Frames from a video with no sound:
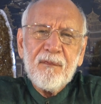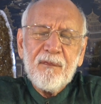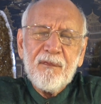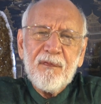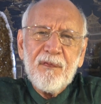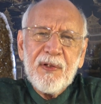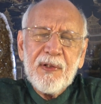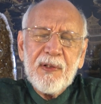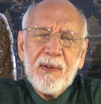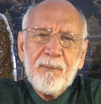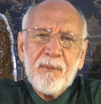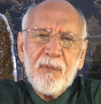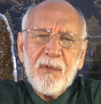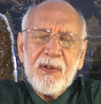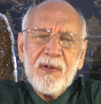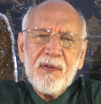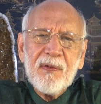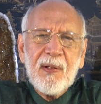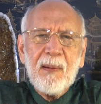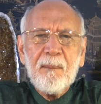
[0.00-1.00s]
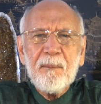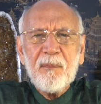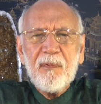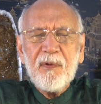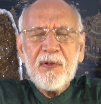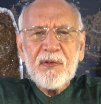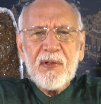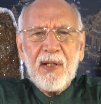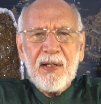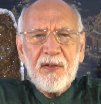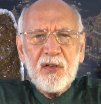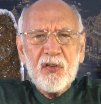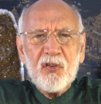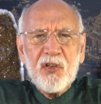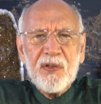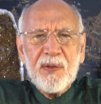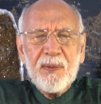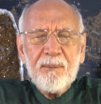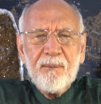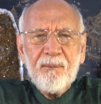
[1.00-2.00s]
fingerprint, thumbprint
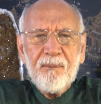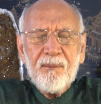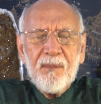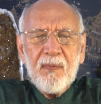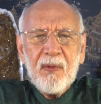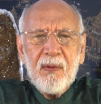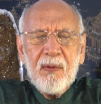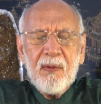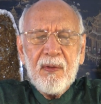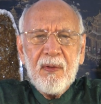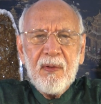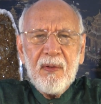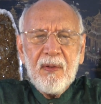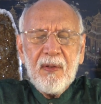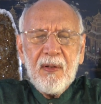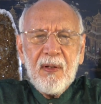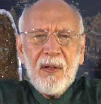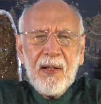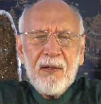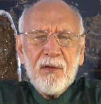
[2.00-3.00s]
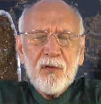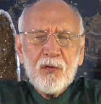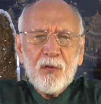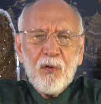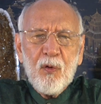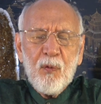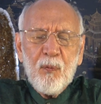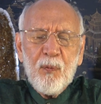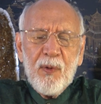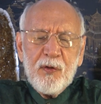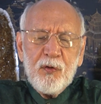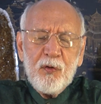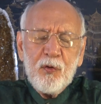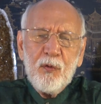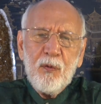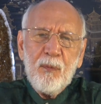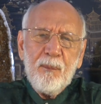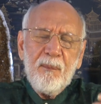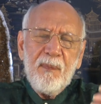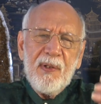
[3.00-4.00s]
energy. And so when
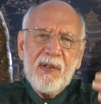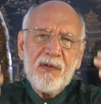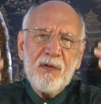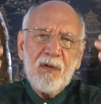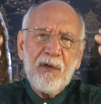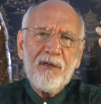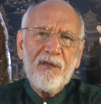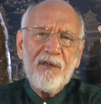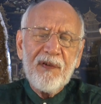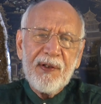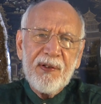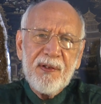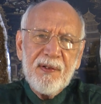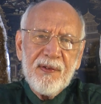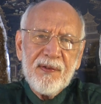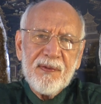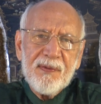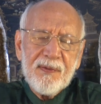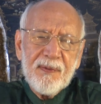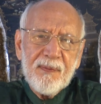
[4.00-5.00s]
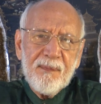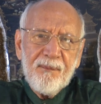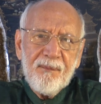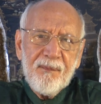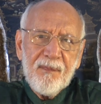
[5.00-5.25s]
you mix your fingers,